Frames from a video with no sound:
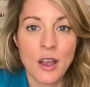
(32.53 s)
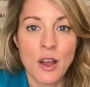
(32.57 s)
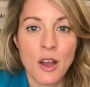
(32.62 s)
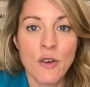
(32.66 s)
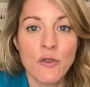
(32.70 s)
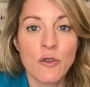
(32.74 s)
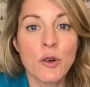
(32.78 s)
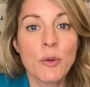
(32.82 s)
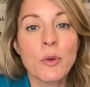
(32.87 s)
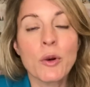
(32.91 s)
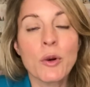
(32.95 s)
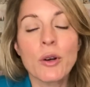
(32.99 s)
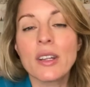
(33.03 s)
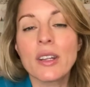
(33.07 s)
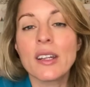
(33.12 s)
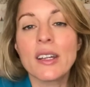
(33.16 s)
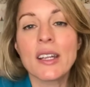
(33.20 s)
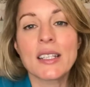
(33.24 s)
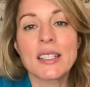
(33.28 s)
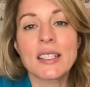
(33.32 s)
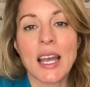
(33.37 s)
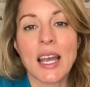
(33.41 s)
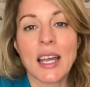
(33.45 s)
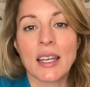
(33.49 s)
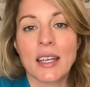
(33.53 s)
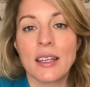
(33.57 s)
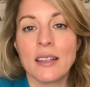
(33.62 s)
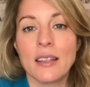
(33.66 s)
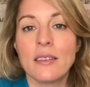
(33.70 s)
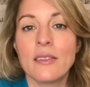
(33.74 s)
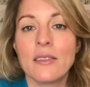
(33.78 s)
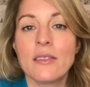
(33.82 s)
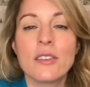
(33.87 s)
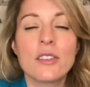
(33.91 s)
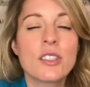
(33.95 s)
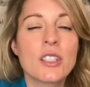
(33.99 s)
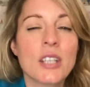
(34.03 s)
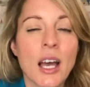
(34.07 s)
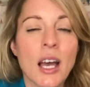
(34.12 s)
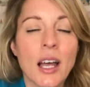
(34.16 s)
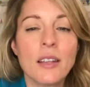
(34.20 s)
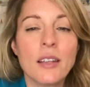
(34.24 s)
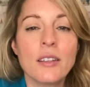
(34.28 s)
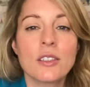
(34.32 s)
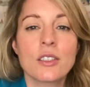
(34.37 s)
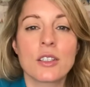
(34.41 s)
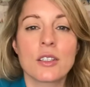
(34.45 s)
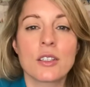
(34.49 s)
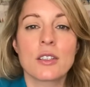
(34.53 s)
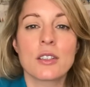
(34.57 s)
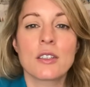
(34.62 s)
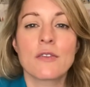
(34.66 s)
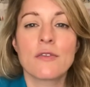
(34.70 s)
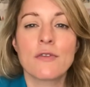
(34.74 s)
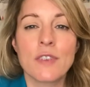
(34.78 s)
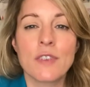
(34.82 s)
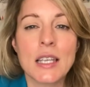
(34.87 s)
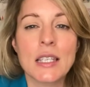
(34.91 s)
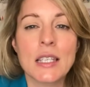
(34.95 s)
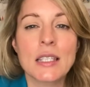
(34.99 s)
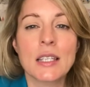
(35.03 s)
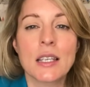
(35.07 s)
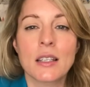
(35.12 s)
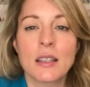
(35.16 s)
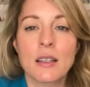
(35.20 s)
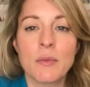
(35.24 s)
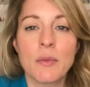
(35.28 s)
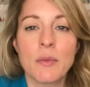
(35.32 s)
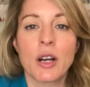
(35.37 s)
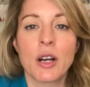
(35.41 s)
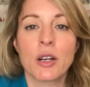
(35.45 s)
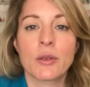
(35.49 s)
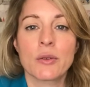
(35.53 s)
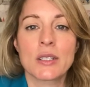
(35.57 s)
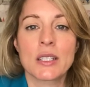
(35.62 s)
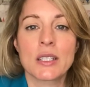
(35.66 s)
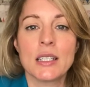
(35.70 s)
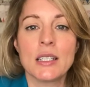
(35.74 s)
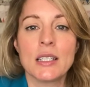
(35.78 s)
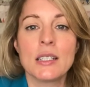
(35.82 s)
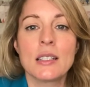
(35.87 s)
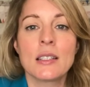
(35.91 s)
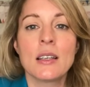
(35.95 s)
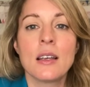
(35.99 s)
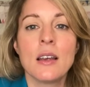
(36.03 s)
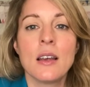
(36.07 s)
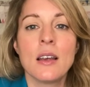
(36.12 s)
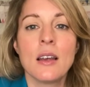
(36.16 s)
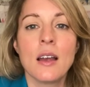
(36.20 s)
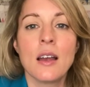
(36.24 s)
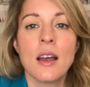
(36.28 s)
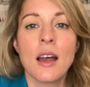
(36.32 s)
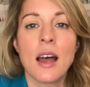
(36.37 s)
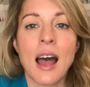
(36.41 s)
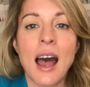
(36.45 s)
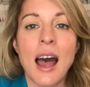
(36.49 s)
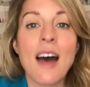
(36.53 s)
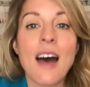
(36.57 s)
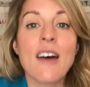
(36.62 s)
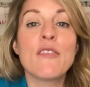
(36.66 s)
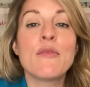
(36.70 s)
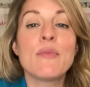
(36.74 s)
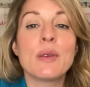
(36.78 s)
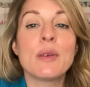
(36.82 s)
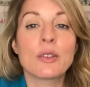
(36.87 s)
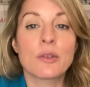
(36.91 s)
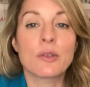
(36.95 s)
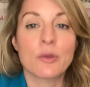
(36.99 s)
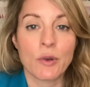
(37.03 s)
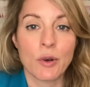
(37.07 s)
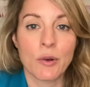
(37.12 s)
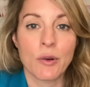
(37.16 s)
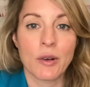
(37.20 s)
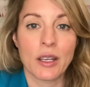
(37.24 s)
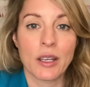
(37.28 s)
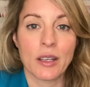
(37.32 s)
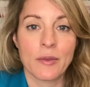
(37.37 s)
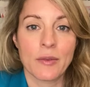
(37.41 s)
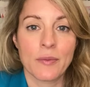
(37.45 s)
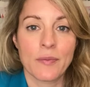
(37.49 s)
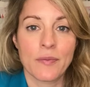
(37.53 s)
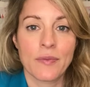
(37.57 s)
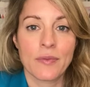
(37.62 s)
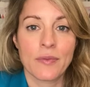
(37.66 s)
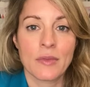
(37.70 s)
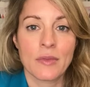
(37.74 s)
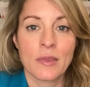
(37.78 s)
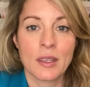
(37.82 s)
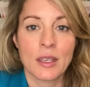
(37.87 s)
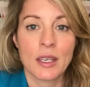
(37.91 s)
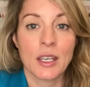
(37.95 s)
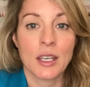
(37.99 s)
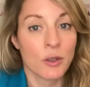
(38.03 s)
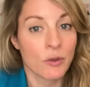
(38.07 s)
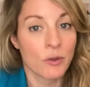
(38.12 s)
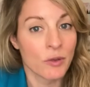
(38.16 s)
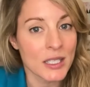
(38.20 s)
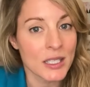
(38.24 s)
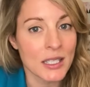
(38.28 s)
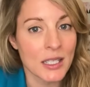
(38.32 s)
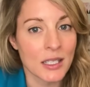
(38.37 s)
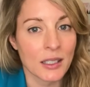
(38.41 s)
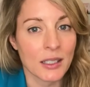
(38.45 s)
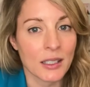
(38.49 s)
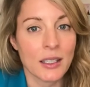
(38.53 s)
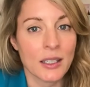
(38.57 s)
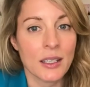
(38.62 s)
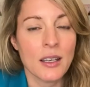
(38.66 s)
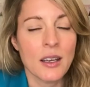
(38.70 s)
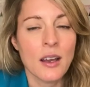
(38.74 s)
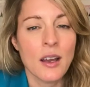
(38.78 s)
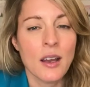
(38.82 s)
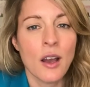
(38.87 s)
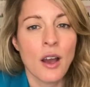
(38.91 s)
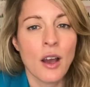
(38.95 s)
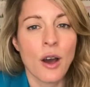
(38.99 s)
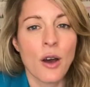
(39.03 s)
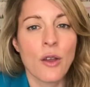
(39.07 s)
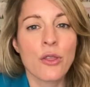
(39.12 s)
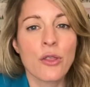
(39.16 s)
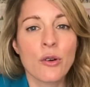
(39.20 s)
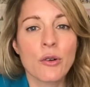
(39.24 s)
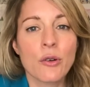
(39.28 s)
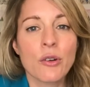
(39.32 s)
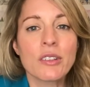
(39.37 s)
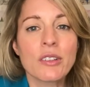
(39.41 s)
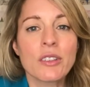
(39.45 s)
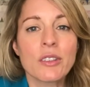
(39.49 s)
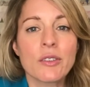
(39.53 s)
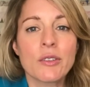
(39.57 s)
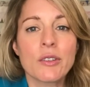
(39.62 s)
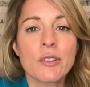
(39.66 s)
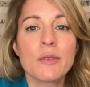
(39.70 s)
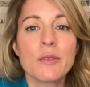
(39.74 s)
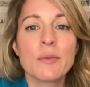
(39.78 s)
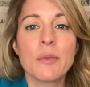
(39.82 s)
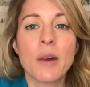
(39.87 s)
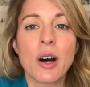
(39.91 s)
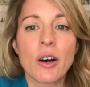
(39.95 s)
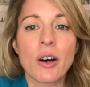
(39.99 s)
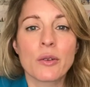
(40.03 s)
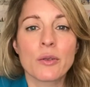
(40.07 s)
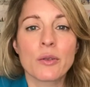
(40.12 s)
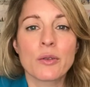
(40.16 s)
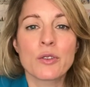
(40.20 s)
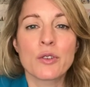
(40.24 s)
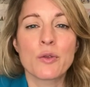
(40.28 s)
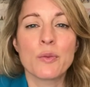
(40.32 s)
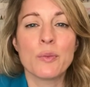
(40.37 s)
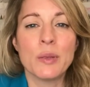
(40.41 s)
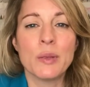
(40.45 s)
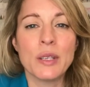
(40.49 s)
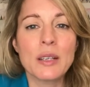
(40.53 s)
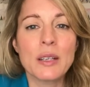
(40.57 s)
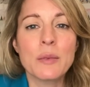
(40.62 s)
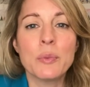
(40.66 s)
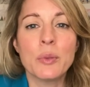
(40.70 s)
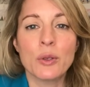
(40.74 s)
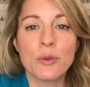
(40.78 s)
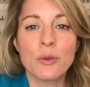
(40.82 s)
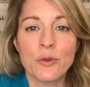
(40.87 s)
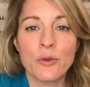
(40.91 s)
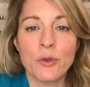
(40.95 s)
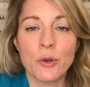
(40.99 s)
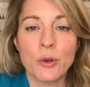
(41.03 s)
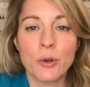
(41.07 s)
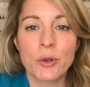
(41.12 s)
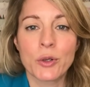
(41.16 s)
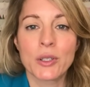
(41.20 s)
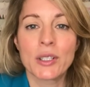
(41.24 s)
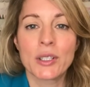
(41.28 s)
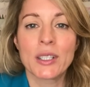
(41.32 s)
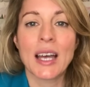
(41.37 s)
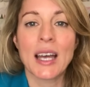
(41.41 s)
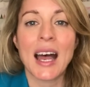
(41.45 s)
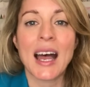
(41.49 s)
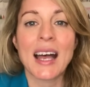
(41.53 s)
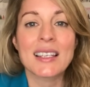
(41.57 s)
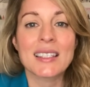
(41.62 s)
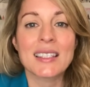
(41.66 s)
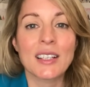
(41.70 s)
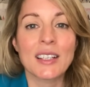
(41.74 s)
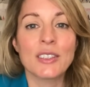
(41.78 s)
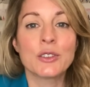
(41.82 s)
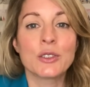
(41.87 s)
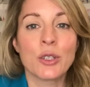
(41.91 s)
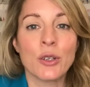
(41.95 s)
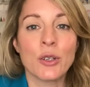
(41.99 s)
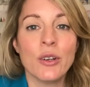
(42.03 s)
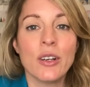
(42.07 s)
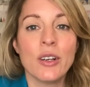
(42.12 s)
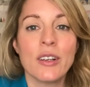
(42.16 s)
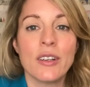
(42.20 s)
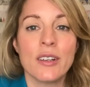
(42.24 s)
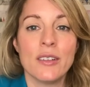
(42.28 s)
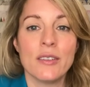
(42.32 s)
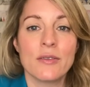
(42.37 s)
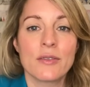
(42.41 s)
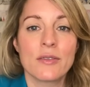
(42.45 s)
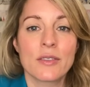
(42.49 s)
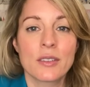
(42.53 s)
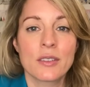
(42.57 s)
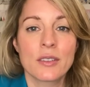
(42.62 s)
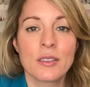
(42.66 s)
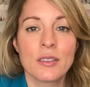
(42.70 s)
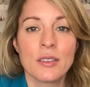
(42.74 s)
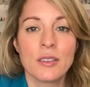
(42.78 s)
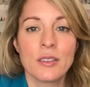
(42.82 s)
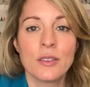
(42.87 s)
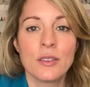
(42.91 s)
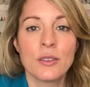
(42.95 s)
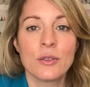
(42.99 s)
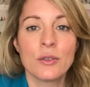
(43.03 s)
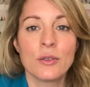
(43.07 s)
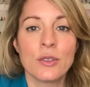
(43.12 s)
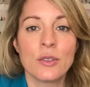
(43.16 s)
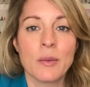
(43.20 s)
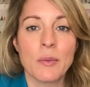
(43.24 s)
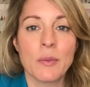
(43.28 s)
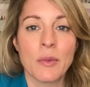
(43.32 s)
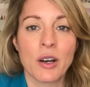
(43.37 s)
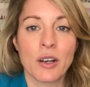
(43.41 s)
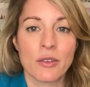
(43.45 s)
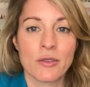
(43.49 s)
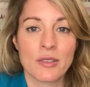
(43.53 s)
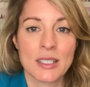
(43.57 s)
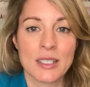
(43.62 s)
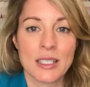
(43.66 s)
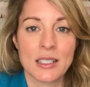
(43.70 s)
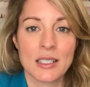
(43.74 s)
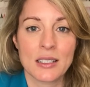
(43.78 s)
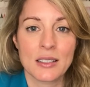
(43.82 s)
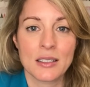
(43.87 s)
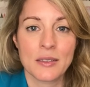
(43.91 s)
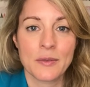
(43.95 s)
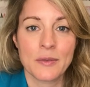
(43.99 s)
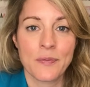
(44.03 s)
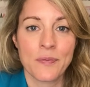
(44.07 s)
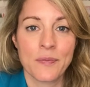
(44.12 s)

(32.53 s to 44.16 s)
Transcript: For more than a decade, the challenges facing democracies have been growing. Increasingly, authoritarian models are being put forward as alternatives to democracies.